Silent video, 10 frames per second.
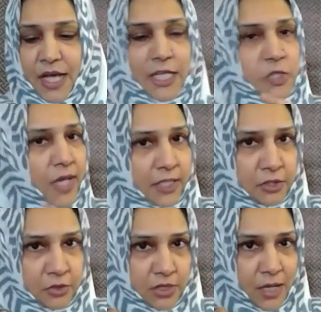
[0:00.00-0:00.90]
I knew I
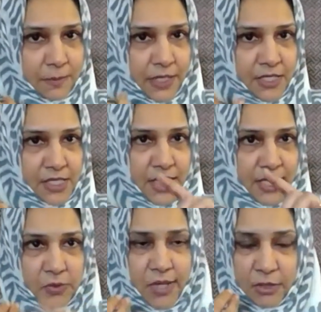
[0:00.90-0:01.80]
could do the operations. I
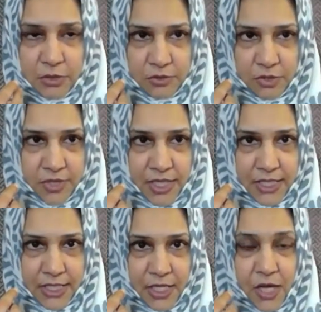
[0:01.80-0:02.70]
knew I could do the
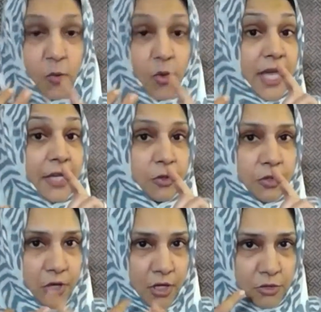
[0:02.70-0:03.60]
training. What I
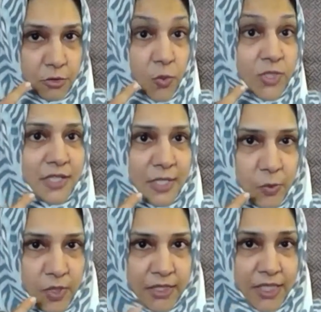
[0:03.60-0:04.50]
could not do was
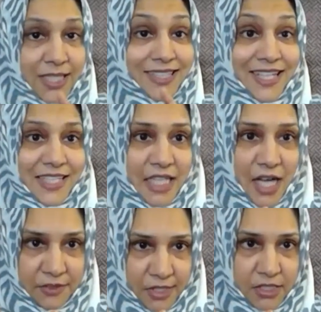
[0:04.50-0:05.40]
networking and getting
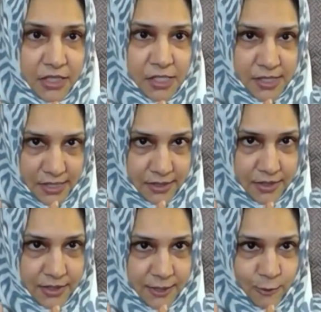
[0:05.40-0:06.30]
100 girls in.
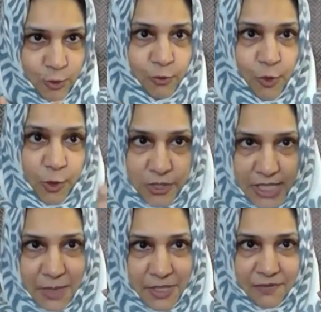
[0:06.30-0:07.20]
So wo uske
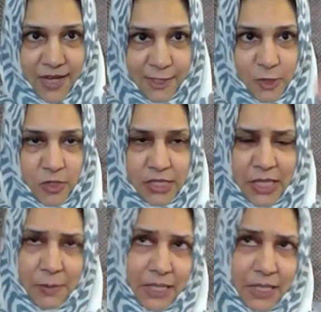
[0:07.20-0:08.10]
liye maine Faizal call
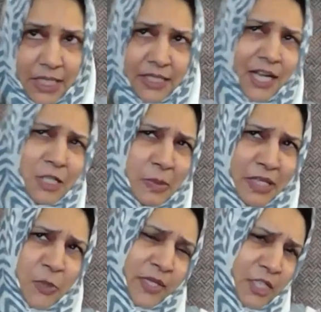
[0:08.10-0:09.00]
kiya. Maine kaha yaar tumhara
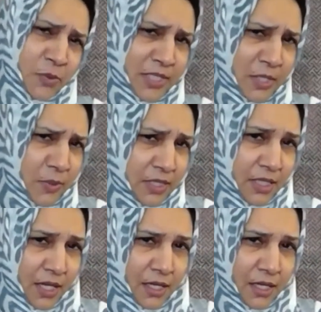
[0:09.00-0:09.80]
2021 ka